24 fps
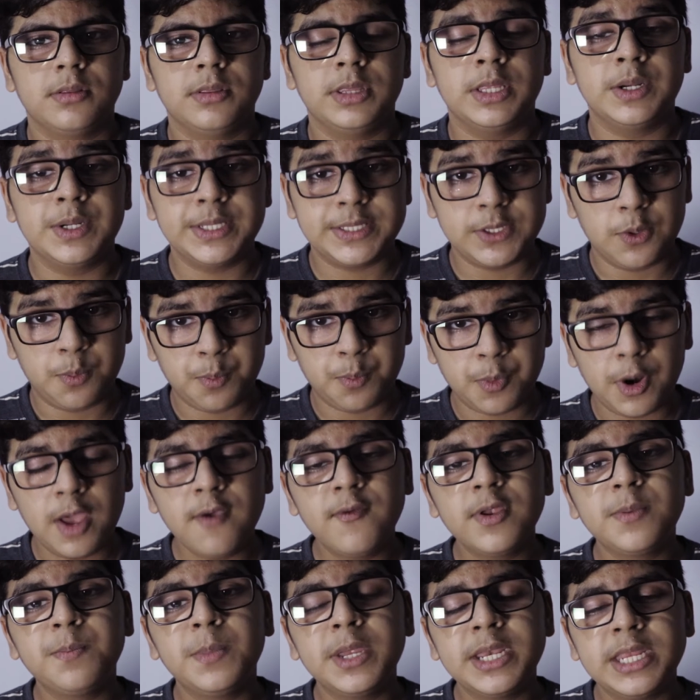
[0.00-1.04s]
There is your
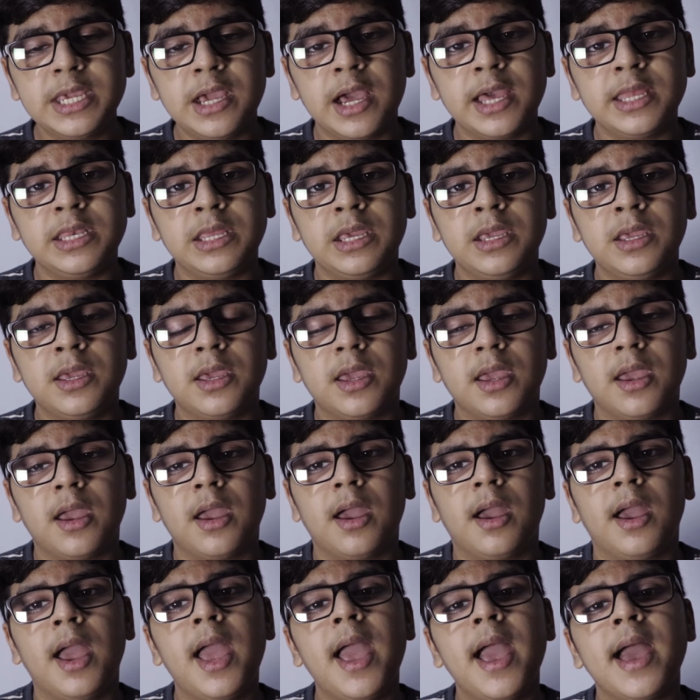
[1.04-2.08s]
private meeting ID
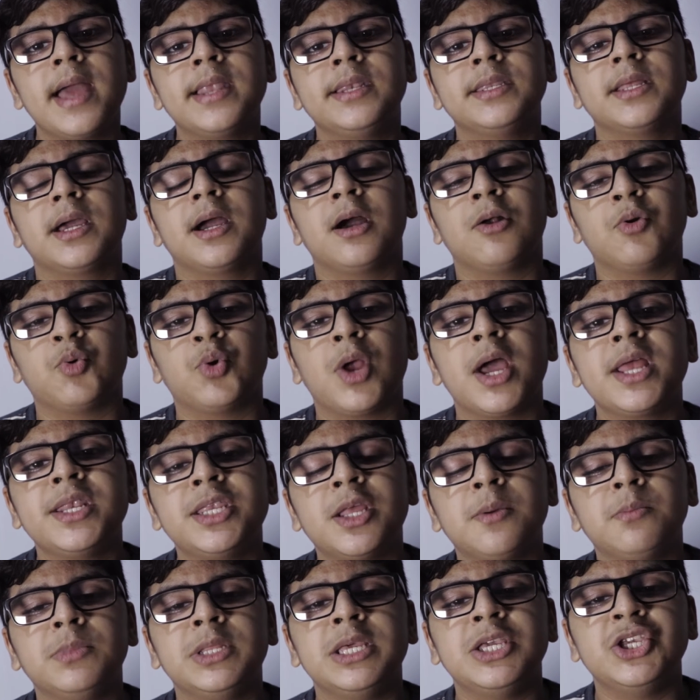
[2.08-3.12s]
and a
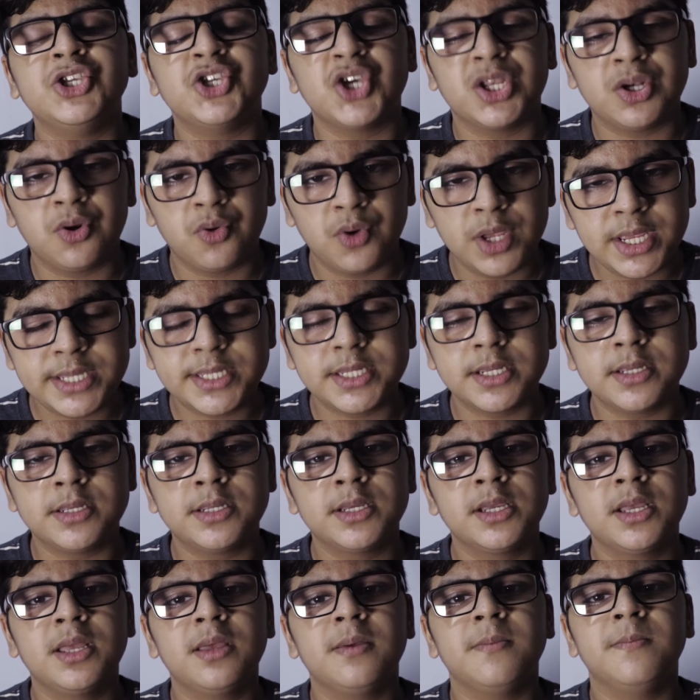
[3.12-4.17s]
randomly generated